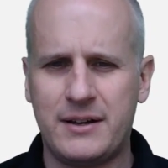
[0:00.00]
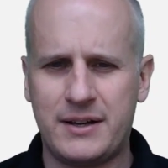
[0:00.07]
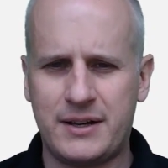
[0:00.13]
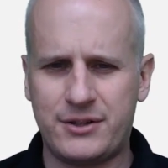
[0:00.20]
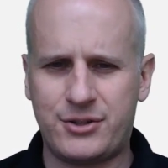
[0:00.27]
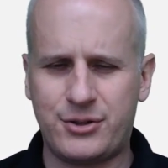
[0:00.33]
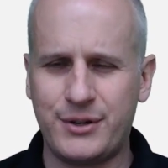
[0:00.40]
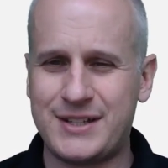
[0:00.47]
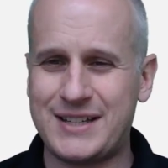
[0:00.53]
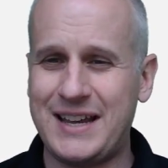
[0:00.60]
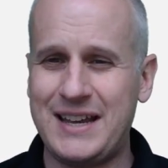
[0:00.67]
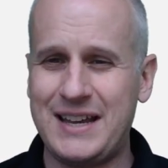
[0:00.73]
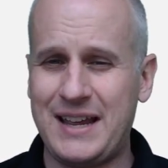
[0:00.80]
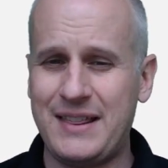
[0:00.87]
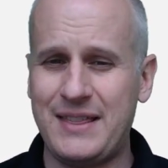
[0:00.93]
uh, choice
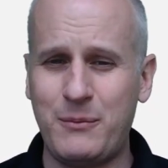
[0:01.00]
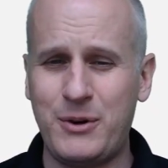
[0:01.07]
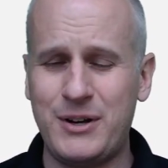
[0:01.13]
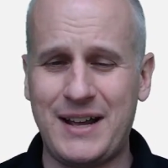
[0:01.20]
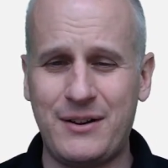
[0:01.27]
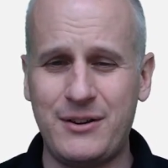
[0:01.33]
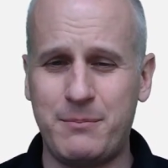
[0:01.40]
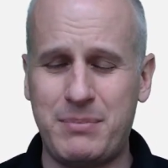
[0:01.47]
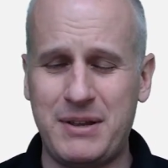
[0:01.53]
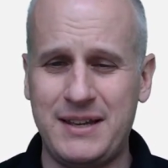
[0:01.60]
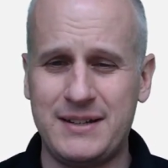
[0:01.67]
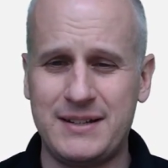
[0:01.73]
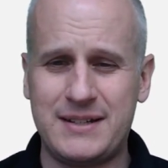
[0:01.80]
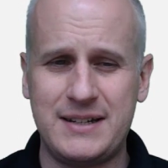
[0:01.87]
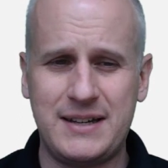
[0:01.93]
A, and then we're down to B
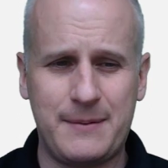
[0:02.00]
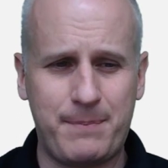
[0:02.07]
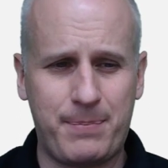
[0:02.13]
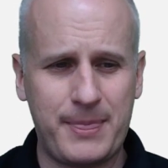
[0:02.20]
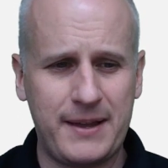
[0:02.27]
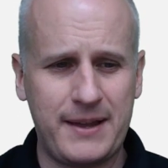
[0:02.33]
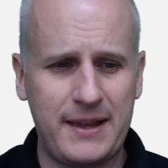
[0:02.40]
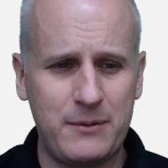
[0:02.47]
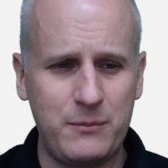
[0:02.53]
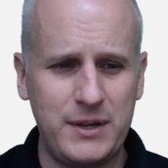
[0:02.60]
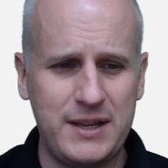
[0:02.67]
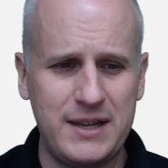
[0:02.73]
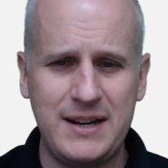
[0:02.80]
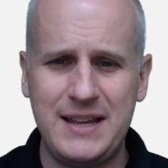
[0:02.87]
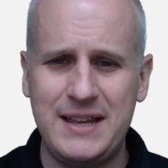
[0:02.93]
and C. And
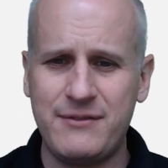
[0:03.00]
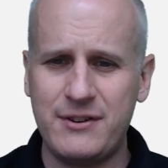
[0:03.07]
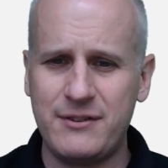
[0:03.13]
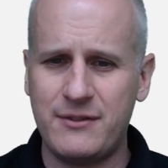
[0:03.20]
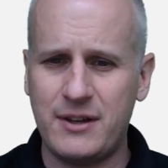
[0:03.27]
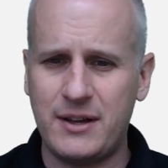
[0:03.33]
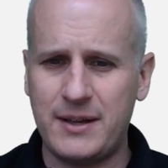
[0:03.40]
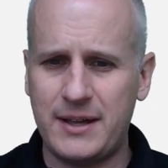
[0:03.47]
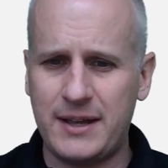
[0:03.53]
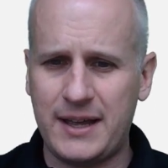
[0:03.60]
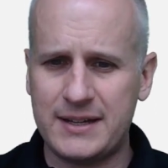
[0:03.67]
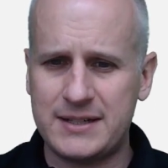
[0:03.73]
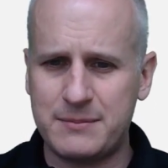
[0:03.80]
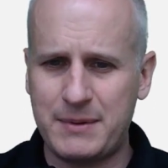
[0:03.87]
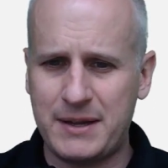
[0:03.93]
we can even
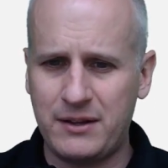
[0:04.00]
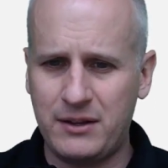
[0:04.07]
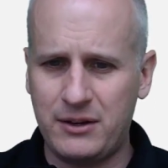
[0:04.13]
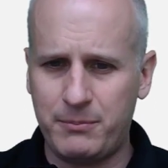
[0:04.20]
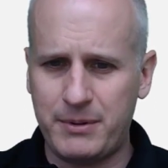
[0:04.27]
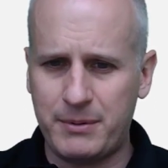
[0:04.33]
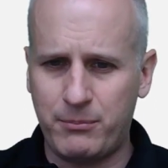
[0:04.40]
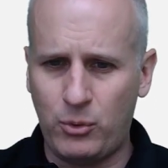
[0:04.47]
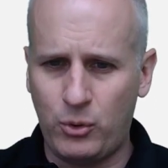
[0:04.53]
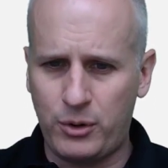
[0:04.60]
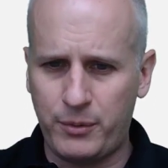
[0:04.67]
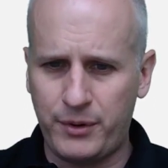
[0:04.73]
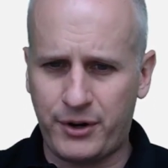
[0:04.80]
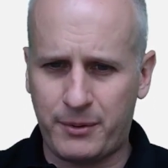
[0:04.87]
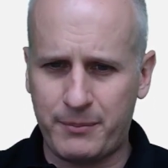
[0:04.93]
estimate a little bit
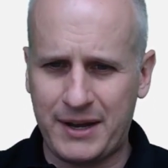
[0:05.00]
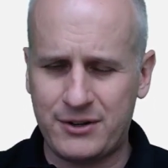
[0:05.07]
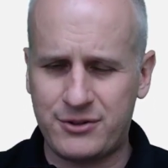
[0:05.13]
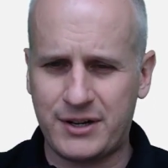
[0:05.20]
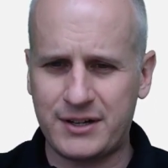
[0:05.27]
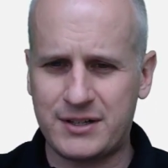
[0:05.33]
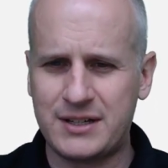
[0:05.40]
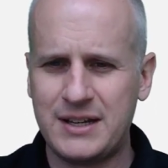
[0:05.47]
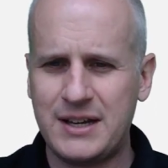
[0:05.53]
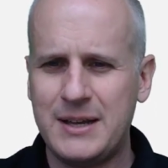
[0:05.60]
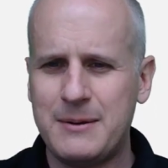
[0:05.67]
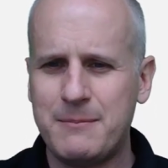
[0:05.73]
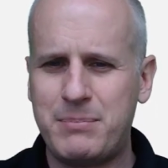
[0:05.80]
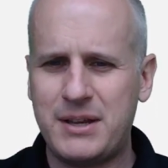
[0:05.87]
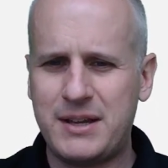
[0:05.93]
more with our matrix,
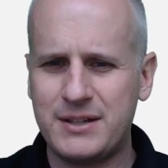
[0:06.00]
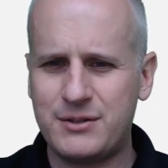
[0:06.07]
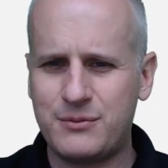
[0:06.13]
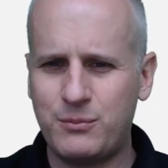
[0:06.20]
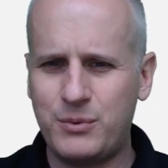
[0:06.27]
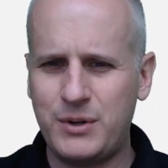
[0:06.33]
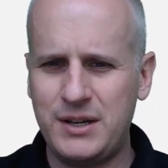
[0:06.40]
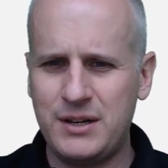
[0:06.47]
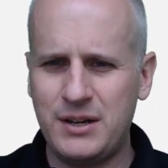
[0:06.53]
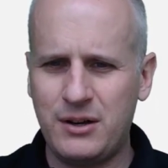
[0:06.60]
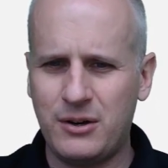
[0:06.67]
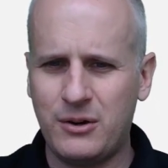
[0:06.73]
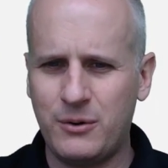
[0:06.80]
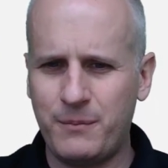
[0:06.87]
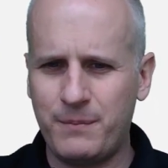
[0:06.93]
because we
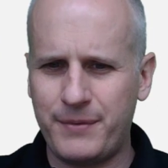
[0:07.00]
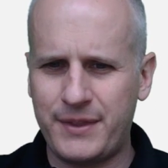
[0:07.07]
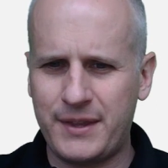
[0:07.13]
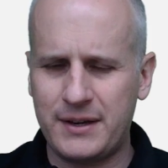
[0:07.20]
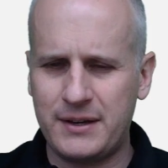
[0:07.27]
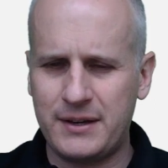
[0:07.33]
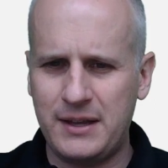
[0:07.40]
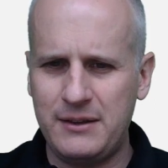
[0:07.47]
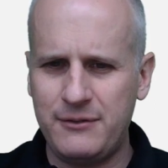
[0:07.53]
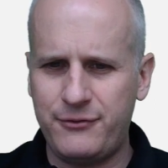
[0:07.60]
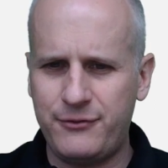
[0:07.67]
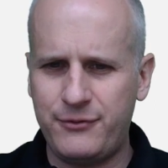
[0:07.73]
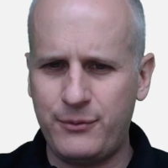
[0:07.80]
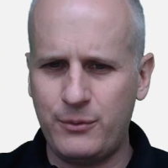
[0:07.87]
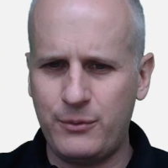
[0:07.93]
know that if
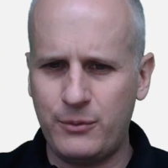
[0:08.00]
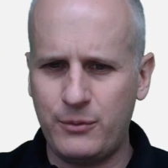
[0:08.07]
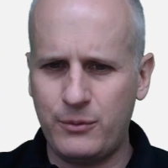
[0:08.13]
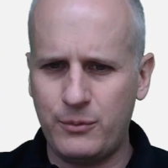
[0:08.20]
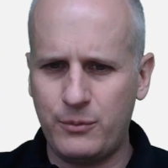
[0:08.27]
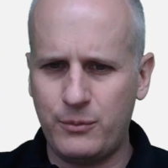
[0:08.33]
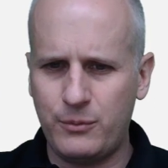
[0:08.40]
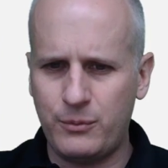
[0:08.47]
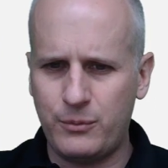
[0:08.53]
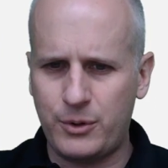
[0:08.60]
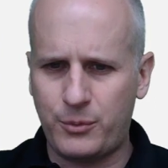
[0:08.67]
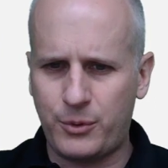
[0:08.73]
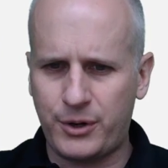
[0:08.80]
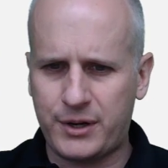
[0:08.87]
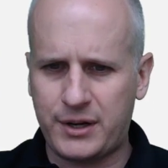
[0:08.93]

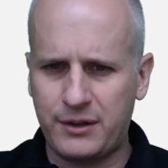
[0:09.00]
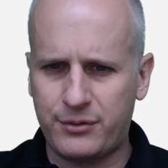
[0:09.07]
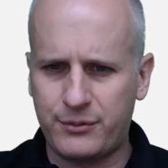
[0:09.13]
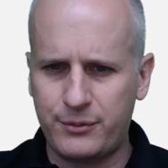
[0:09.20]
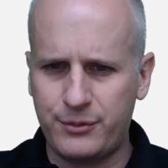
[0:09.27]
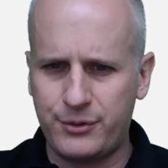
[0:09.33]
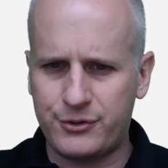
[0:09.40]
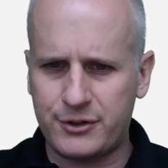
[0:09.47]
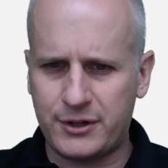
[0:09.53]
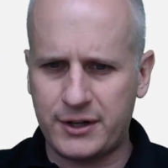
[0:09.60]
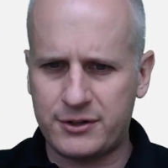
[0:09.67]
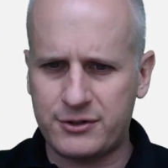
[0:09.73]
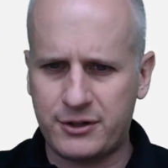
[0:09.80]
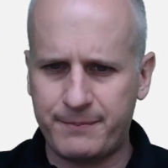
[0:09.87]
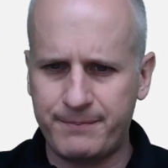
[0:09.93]
we're working through the
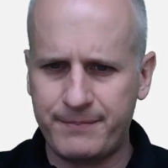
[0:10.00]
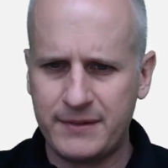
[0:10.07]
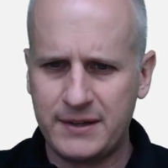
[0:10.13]
structure,